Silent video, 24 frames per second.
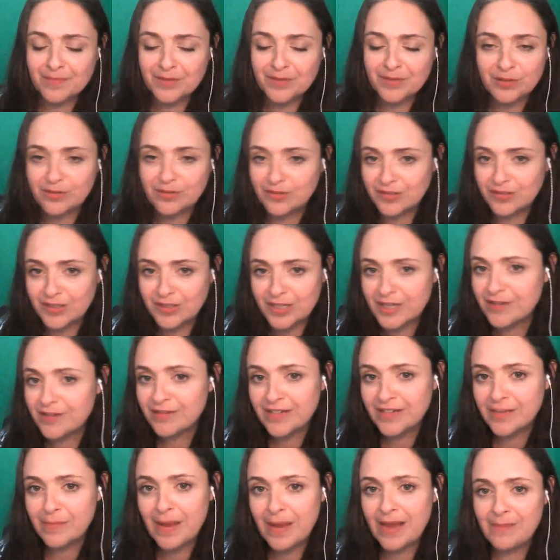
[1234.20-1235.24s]
Social
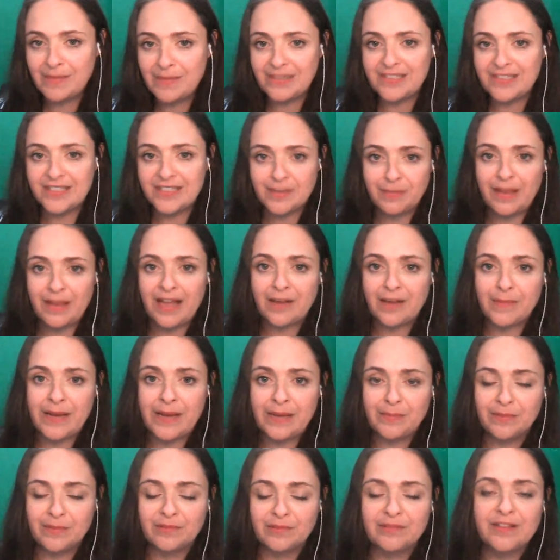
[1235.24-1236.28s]
Security payments to Black
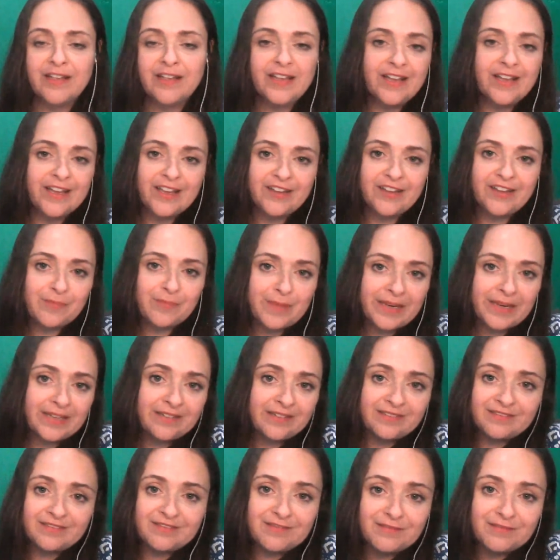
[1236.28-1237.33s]
people. You've
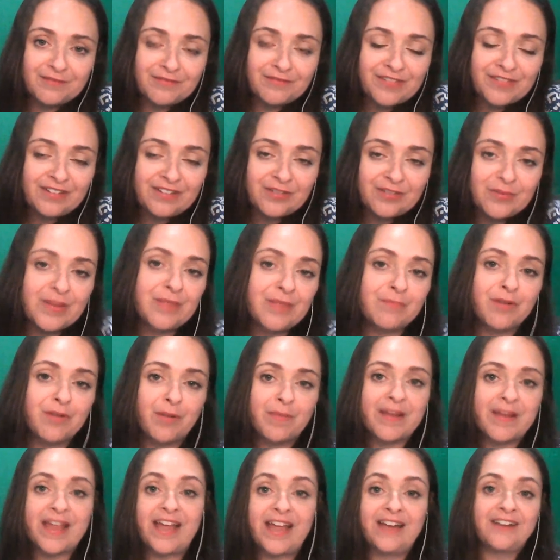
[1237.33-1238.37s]
been filled with
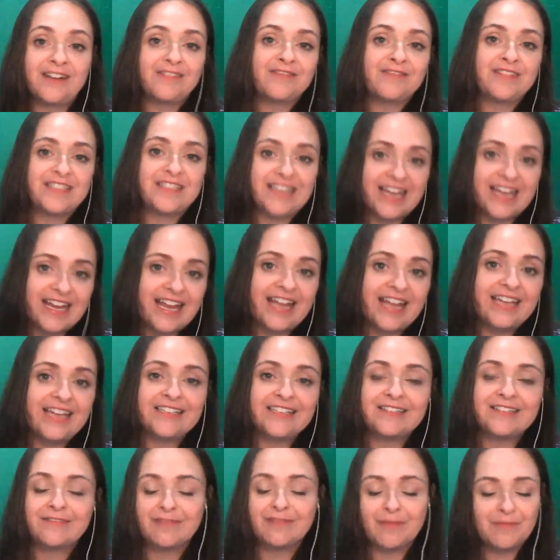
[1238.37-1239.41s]
propaganda for
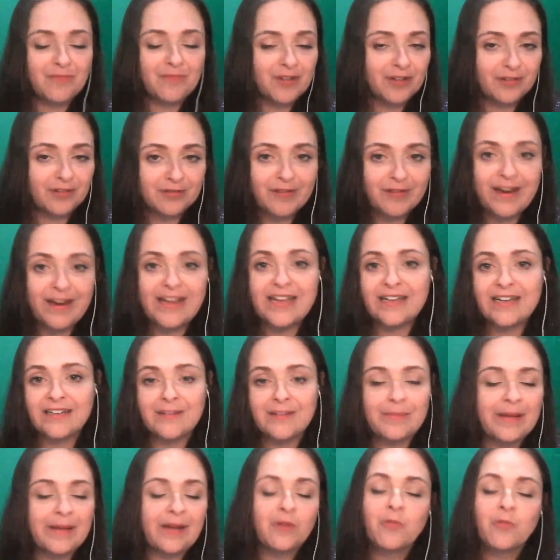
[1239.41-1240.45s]
decades from Ronald
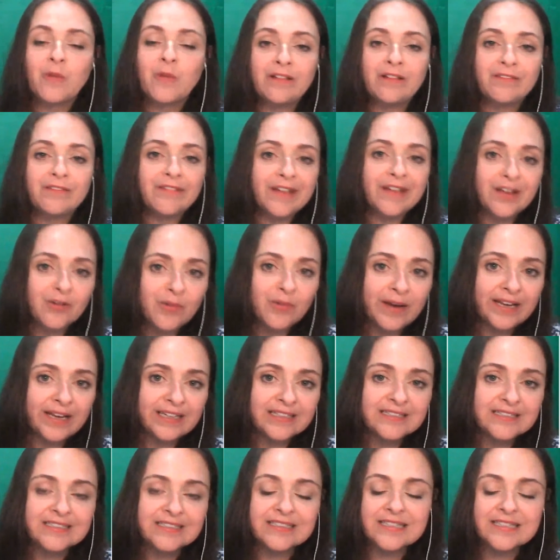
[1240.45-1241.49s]
Reagan about welfare
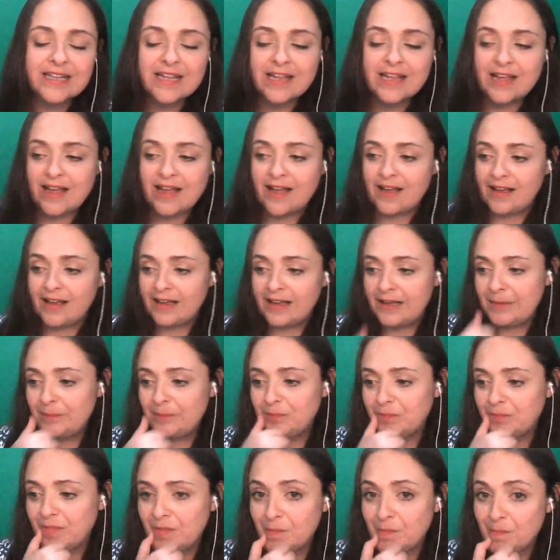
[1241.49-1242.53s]
queens,
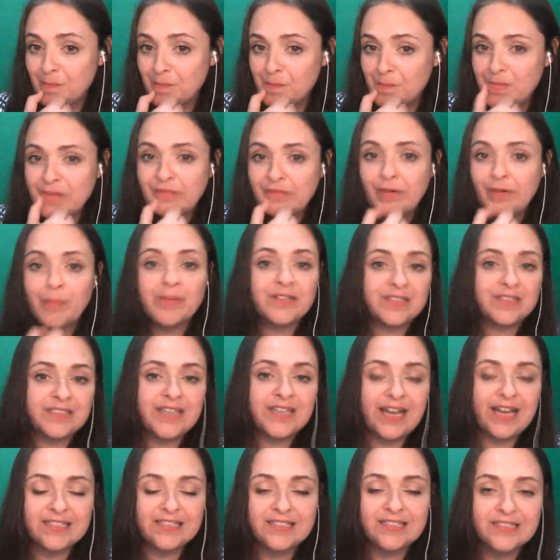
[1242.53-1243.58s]

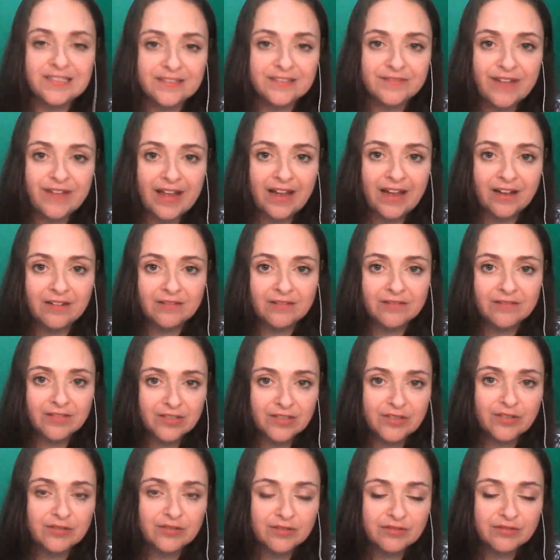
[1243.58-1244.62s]
misrepresentations of how
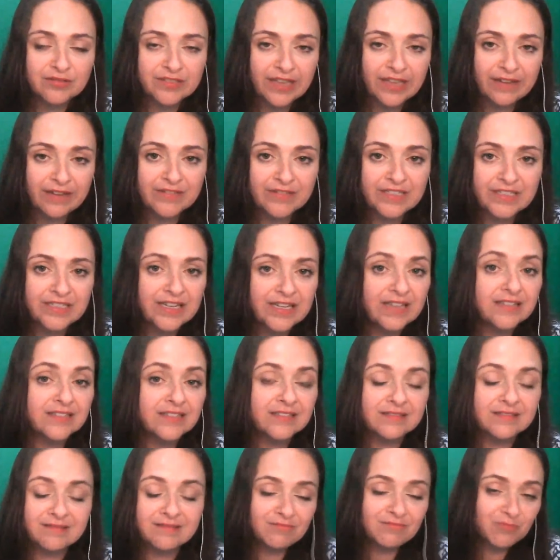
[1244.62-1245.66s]
the social safety
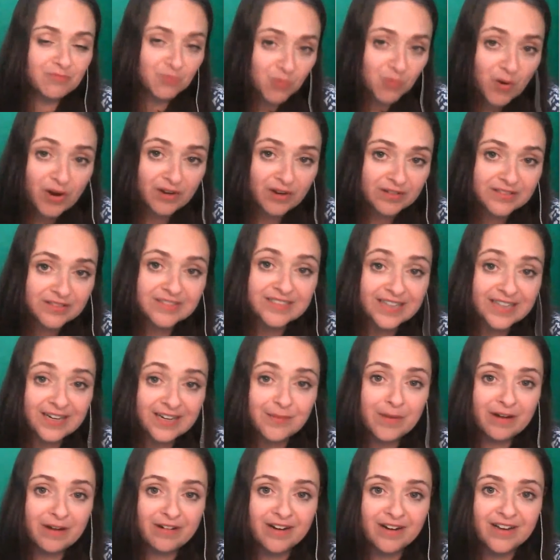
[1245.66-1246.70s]
net works
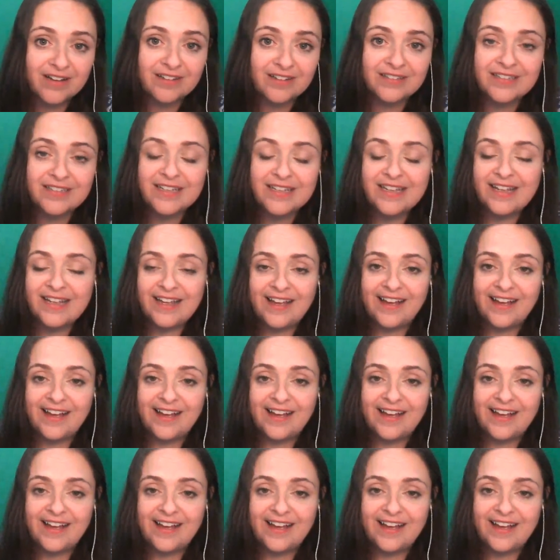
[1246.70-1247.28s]
in America.